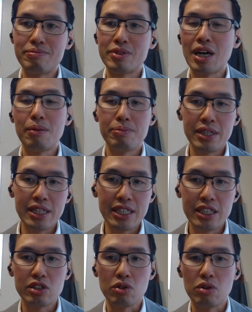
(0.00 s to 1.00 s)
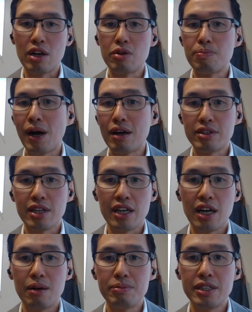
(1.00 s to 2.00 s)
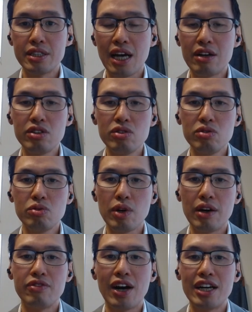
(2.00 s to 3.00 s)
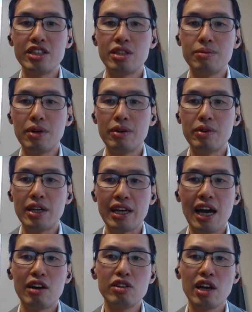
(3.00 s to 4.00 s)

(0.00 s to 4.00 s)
companies or other biotech companies, how do you advise them on like how